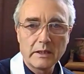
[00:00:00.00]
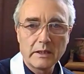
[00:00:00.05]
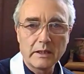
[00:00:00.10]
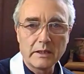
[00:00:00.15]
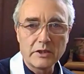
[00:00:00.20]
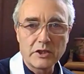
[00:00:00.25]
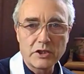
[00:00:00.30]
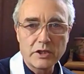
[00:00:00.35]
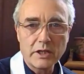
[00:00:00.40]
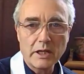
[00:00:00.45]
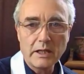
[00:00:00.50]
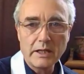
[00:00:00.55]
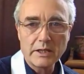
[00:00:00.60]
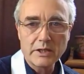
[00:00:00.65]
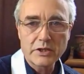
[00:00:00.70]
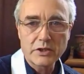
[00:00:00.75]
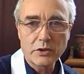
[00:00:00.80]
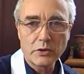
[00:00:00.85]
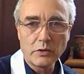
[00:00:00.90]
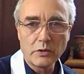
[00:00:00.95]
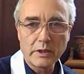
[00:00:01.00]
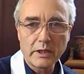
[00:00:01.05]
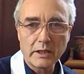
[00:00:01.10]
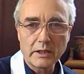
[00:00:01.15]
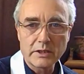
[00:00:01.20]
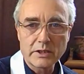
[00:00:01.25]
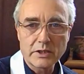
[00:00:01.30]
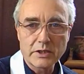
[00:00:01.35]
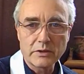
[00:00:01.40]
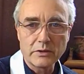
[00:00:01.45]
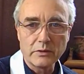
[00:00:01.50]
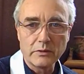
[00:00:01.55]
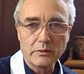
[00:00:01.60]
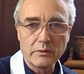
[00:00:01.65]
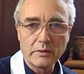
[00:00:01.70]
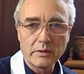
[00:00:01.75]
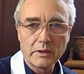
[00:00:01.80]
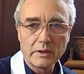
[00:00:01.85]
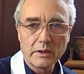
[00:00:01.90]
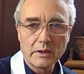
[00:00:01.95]
And Shelley is talking to
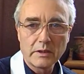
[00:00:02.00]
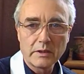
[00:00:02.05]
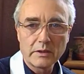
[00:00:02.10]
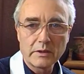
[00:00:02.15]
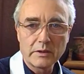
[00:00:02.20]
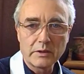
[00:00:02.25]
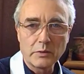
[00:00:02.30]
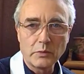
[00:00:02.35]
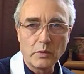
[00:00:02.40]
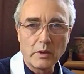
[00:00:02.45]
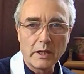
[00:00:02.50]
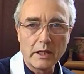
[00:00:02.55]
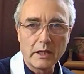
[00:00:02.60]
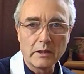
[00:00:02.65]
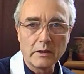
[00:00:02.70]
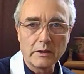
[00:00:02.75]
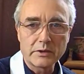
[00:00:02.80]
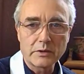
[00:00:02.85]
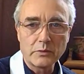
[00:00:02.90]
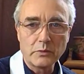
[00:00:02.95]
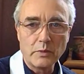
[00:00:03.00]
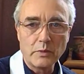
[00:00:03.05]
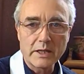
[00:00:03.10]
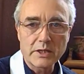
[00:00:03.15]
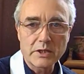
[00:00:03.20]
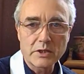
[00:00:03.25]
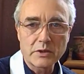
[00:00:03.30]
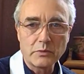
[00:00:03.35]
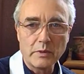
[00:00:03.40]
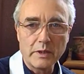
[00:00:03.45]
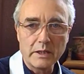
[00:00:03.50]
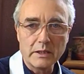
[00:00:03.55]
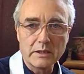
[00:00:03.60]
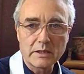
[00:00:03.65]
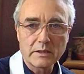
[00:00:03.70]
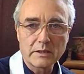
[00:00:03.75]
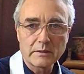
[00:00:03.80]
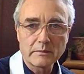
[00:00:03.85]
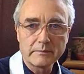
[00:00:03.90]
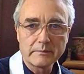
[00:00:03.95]
the wild west wind.